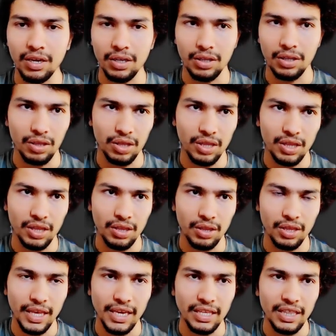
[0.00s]

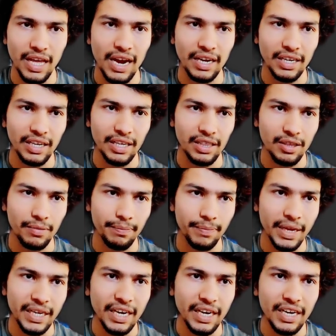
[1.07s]
saying that it's
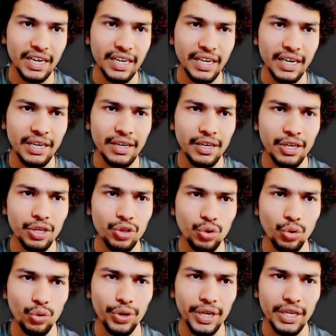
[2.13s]
metadata,
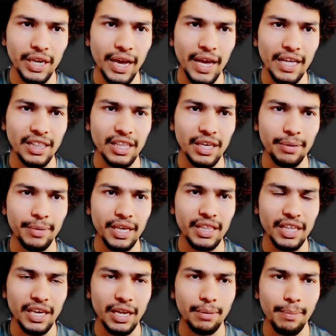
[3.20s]
so it has
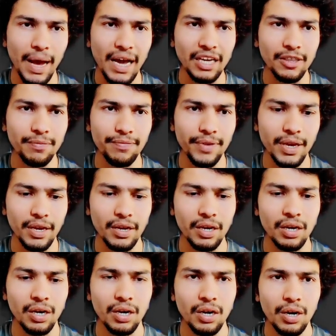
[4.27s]
image and max
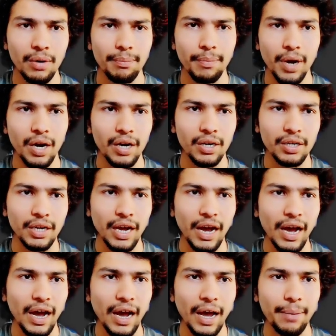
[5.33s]
pair, but
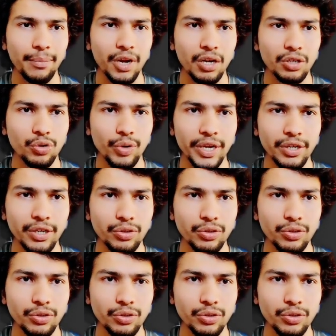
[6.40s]
I'm not going to